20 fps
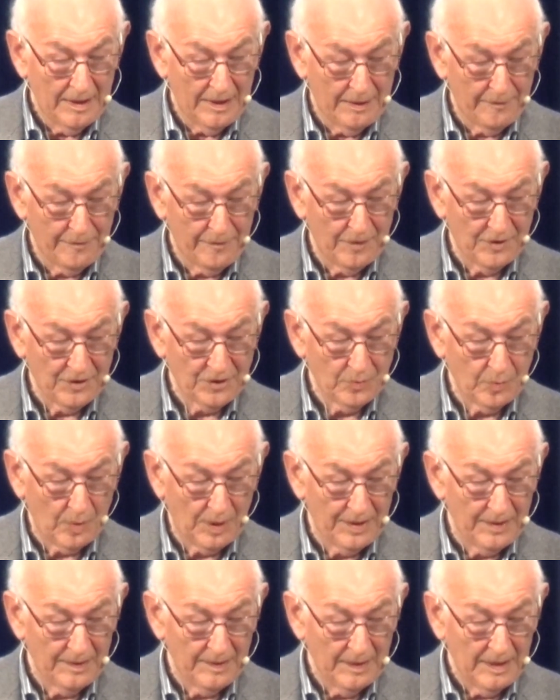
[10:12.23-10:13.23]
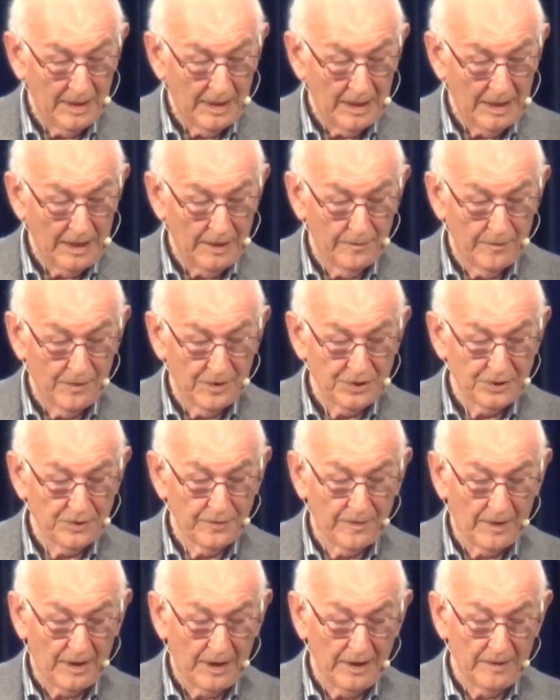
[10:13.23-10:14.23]
The first one, in
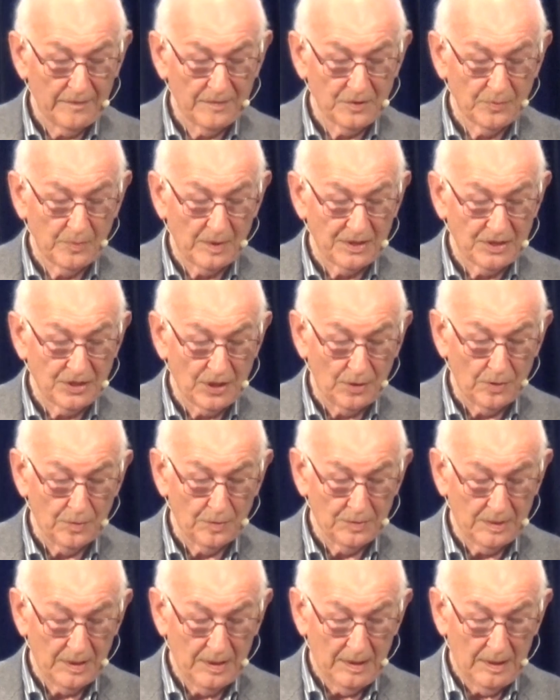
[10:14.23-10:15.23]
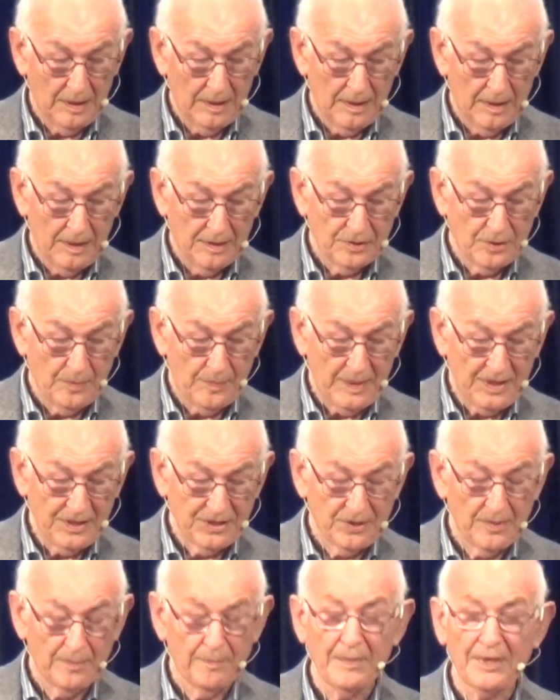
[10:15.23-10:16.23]
verse 5, is we're told to be
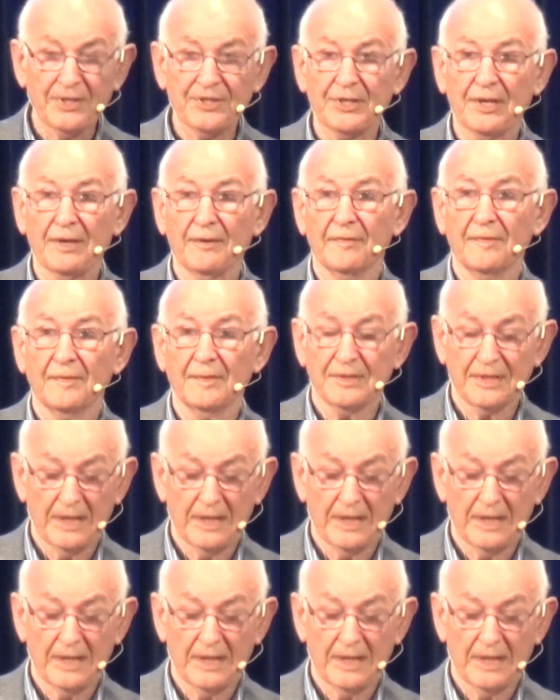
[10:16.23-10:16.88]
submissive,